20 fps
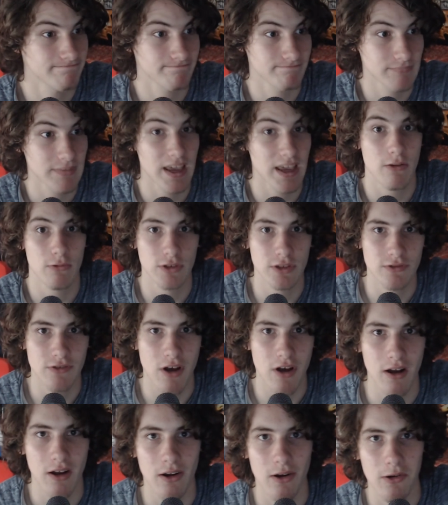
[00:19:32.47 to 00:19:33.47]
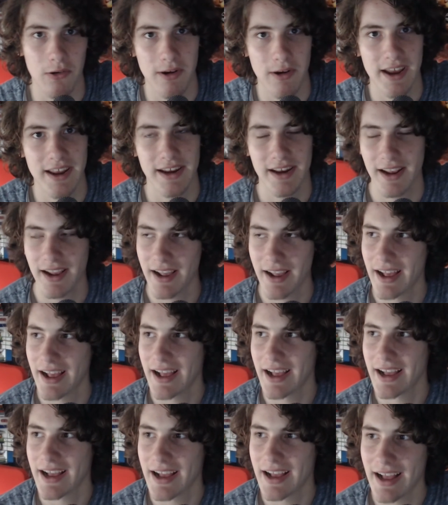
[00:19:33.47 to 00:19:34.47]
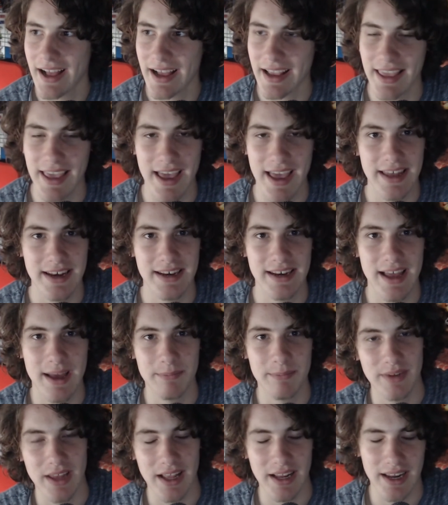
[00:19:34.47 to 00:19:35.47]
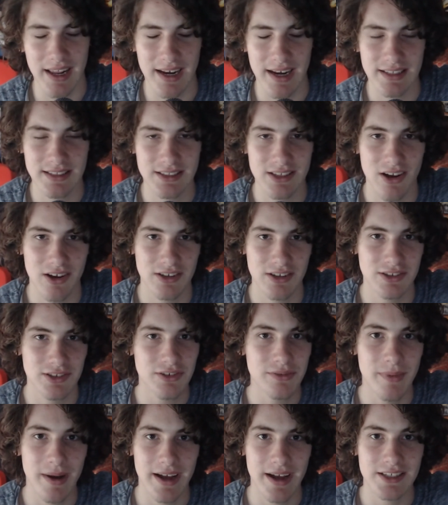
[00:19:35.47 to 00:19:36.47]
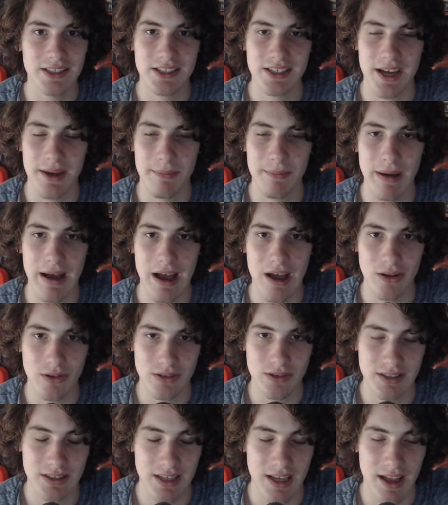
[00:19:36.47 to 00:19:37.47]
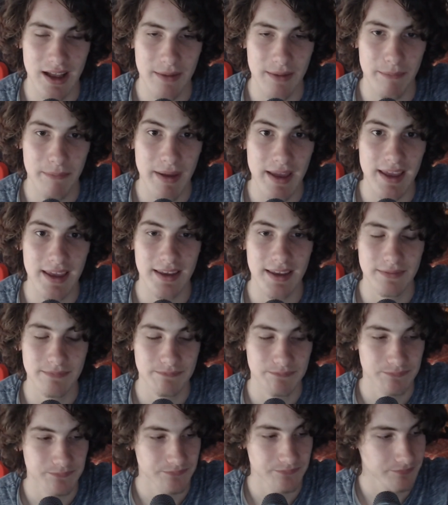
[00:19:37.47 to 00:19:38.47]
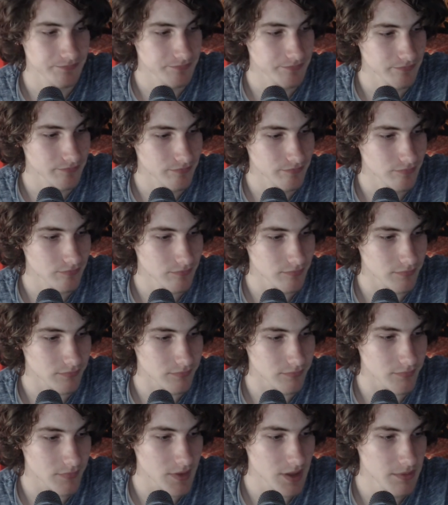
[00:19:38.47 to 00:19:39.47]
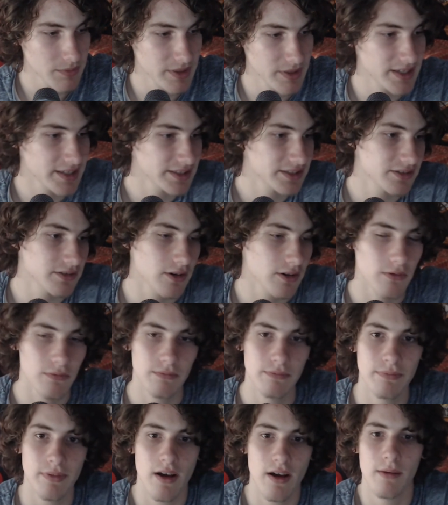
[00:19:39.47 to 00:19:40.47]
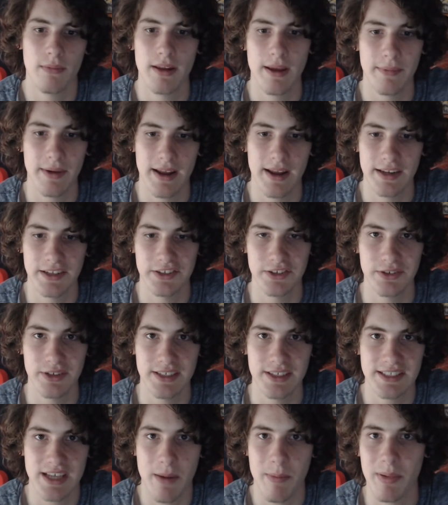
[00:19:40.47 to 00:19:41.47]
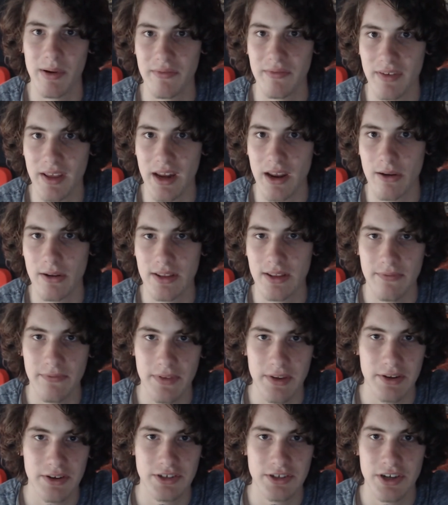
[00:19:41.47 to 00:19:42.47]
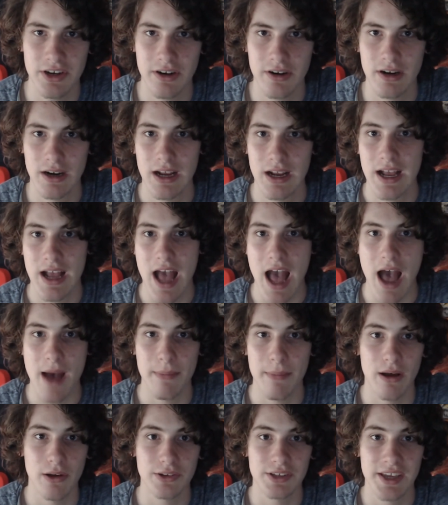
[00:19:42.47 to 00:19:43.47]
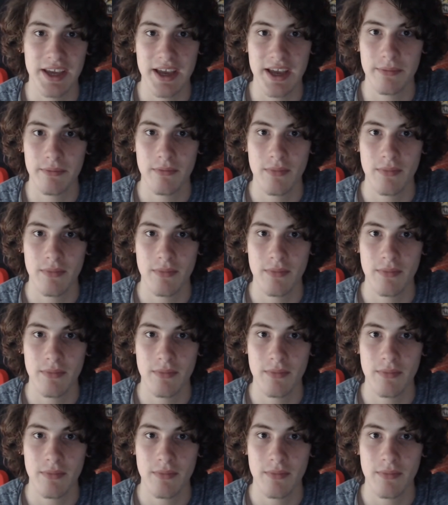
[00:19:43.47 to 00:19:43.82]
It was strong, alright? Again, I'm not gonna talk too much about Pain, because, probably I'm gonna do a separate video in the future about him